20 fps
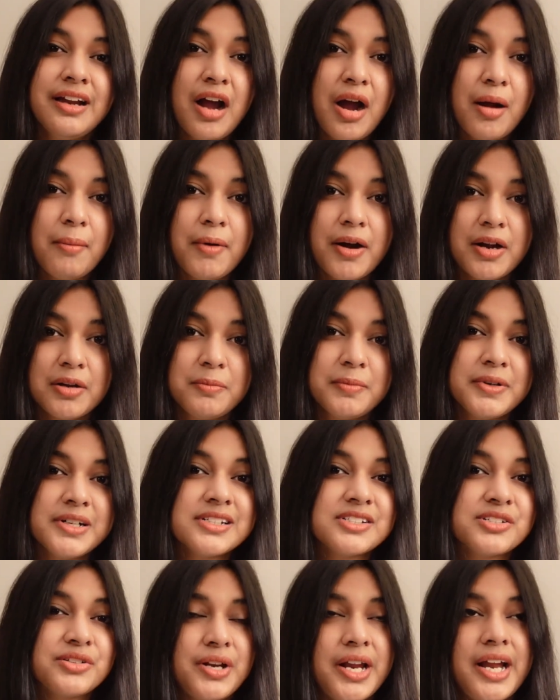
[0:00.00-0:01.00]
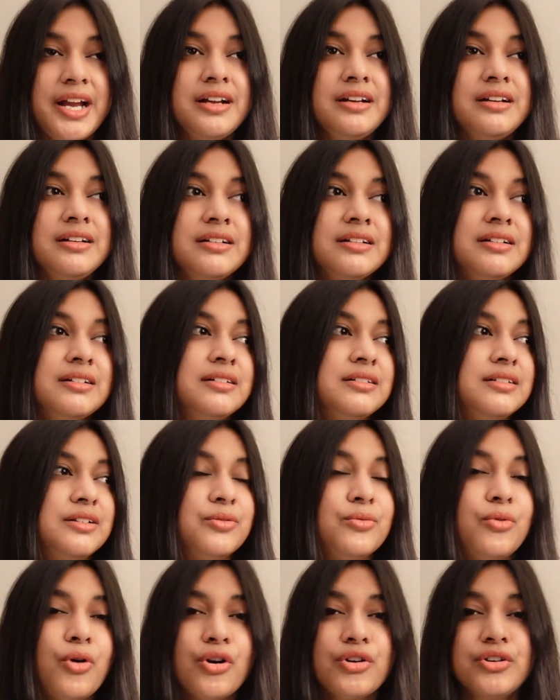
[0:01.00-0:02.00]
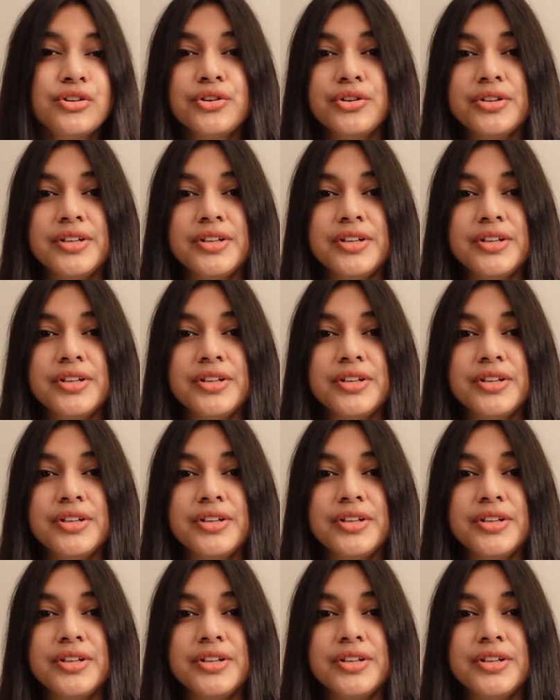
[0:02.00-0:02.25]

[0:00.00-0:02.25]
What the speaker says: apartment's rent, the water,